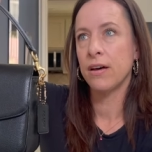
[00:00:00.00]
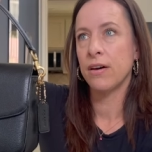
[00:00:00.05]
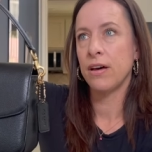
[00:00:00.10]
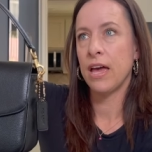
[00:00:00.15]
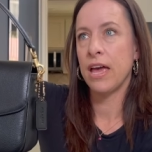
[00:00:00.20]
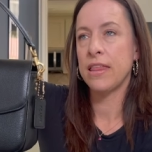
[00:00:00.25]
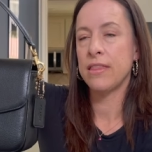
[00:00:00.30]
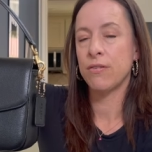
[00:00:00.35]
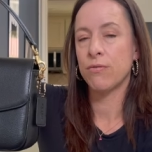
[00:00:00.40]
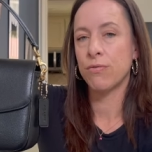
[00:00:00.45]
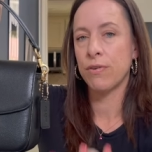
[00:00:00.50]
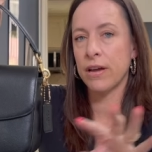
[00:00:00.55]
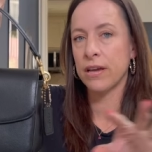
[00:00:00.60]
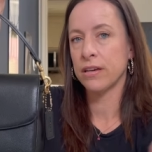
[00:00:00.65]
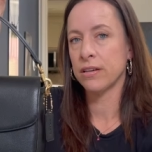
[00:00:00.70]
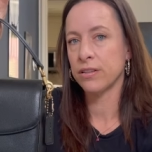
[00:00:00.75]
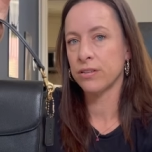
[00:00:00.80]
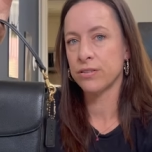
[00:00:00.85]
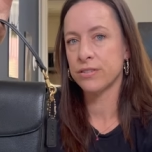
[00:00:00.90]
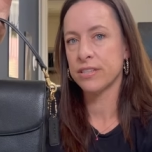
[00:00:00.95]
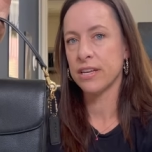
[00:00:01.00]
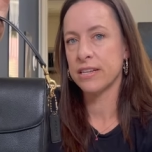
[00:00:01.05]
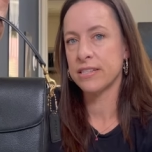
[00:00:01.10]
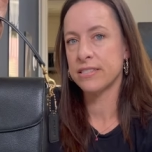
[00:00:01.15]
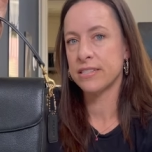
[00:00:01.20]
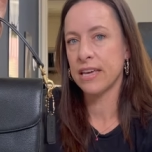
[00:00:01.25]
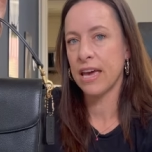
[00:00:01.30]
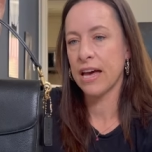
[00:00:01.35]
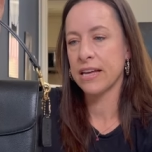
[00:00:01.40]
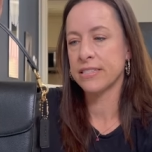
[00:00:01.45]
in the regular
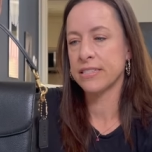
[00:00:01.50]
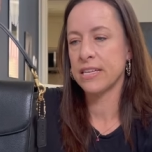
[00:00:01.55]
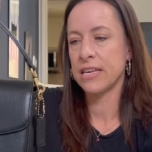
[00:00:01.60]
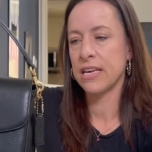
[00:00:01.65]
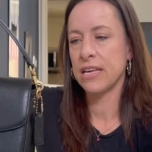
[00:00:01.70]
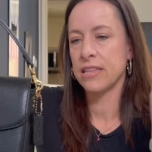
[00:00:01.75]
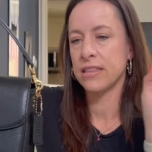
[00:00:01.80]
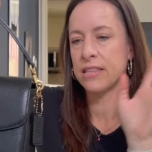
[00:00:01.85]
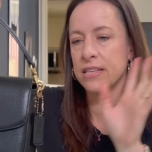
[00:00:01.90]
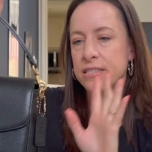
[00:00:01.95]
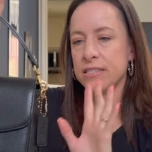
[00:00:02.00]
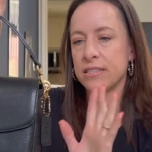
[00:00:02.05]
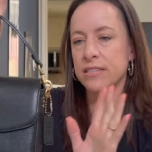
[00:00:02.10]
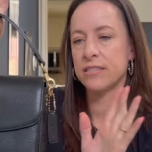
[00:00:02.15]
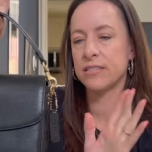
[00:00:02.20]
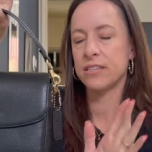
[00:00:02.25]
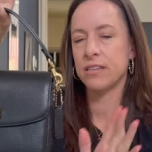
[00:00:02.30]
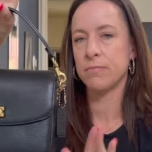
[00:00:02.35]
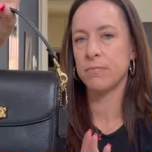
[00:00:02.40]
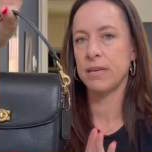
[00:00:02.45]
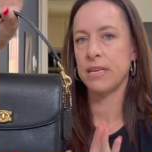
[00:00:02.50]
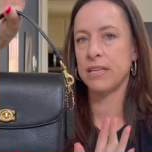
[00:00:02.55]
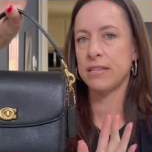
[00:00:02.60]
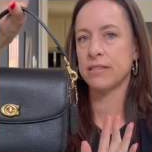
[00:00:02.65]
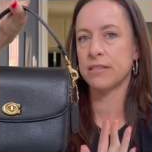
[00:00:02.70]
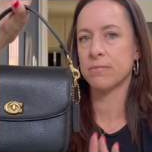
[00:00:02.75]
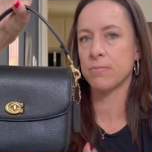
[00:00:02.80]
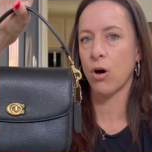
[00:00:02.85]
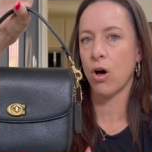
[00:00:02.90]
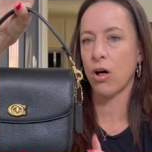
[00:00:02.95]
sized Cassie, this is to me
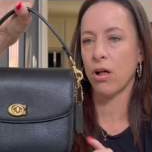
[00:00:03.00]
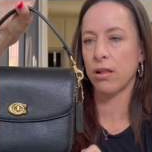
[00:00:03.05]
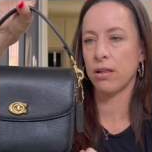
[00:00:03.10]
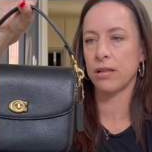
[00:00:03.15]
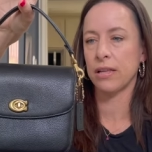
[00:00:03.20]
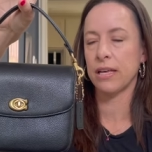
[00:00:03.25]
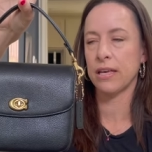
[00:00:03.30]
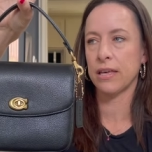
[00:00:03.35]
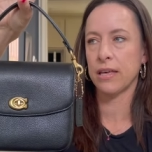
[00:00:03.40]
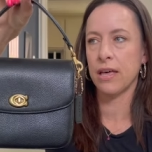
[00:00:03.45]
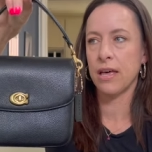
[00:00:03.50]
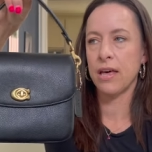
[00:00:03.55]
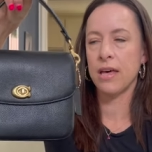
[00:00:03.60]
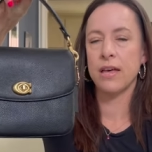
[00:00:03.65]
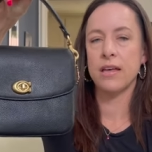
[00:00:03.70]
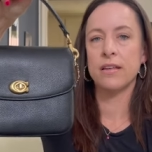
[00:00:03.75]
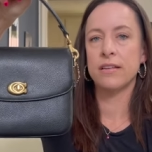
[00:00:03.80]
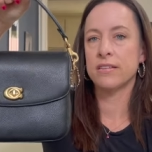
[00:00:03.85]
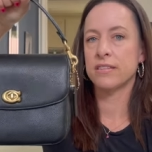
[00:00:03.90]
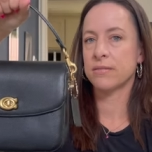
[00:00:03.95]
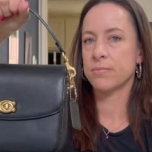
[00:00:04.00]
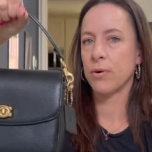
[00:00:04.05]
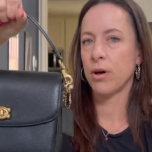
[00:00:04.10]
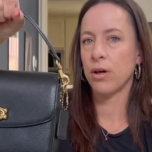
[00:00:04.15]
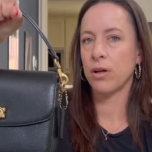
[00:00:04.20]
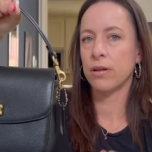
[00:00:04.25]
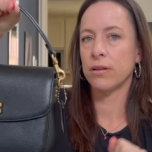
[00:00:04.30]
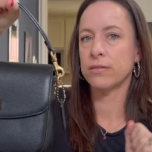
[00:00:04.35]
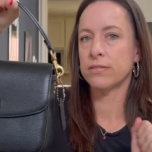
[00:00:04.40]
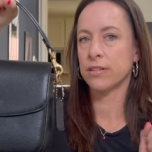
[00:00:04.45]
small, like
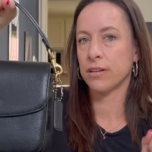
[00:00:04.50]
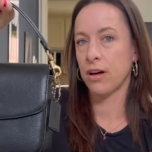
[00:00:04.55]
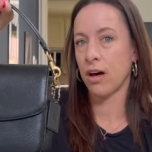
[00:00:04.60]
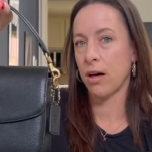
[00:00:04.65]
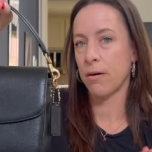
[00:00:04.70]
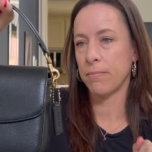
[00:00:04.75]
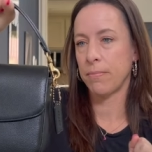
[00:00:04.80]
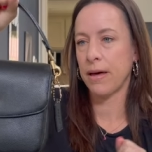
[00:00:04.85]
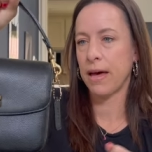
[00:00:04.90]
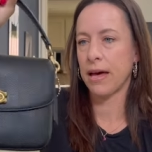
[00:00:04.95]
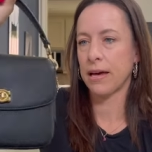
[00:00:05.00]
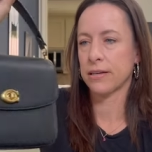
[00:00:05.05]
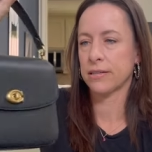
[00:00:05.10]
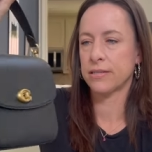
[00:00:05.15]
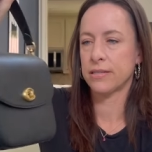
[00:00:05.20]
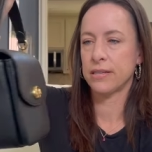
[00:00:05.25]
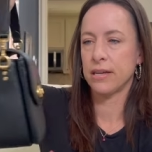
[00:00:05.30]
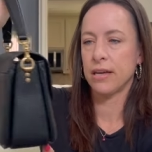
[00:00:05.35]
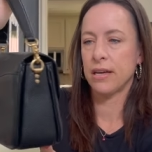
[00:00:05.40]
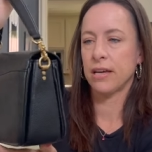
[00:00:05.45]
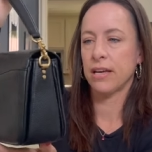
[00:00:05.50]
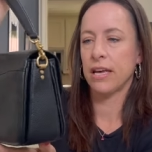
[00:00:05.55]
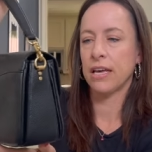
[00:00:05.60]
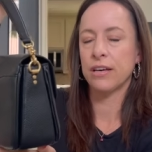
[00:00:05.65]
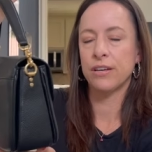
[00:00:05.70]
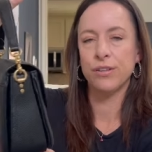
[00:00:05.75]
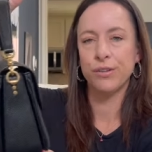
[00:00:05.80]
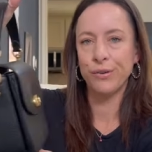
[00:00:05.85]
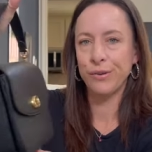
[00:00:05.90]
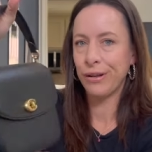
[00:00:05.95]
small to compact.
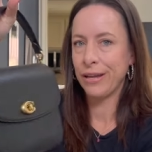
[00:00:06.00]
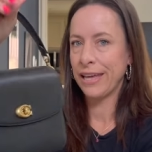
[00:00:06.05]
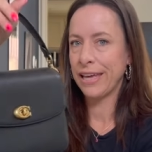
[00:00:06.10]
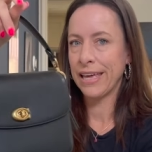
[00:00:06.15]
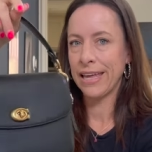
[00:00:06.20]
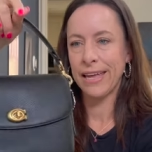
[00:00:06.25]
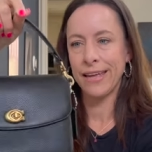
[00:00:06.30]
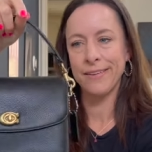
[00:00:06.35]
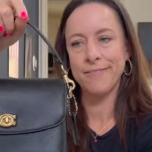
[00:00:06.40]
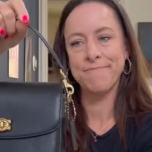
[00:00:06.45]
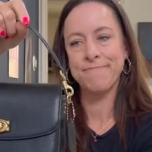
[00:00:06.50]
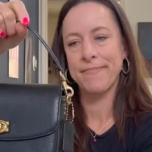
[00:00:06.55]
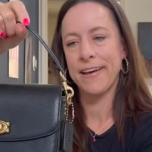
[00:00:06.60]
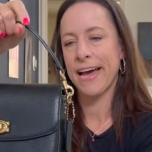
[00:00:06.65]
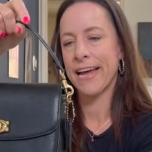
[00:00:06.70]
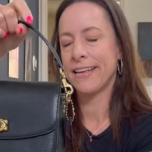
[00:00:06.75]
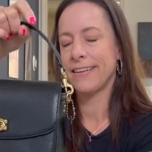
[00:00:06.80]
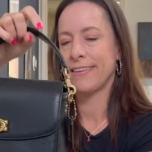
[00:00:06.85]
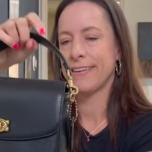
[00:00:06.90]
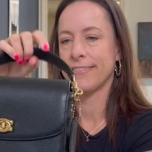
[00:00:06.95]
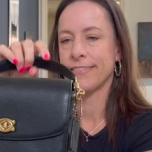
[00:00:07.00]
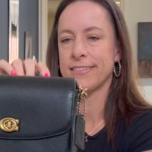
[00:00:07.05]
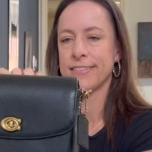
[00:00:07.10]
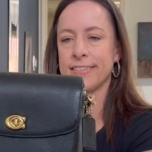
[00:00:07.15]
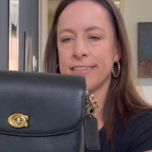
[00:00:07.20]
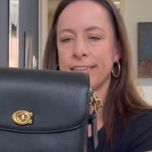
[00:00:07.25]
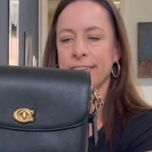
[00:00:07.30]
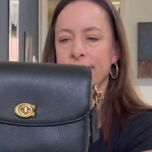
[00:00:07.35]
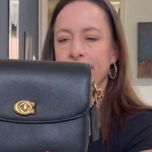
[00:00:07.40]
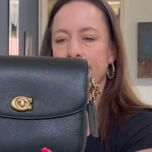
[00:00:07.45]
Including it, I
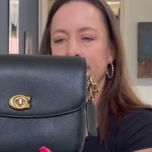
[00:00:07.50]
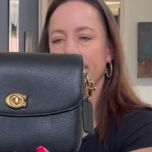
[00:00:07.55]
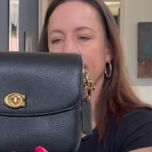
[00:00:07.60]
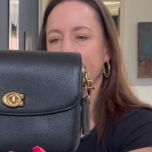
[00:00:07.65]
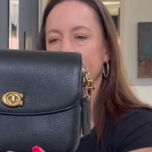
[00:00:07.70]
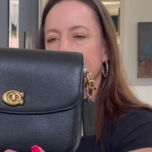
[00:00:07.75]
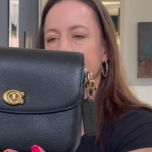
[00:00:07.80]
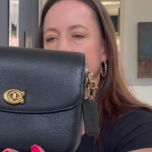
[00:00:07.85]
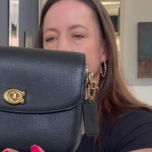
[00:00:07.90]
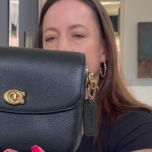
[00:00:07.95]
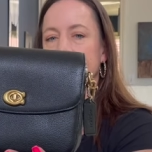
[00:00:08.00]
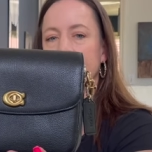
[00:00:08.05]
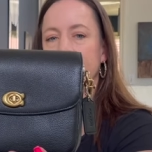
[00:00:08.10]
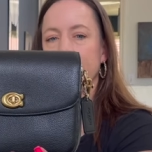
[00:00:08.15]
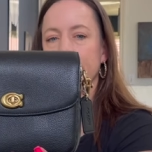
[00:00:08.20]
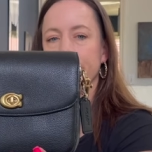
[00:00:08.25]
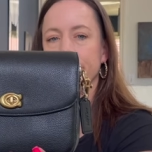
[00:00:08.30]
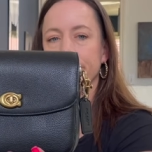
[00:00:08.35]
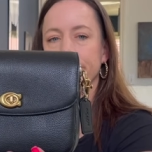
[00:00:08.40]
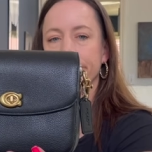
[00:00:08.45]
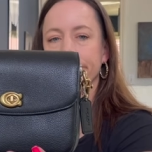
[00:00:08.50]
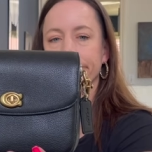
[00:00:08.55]
just, um,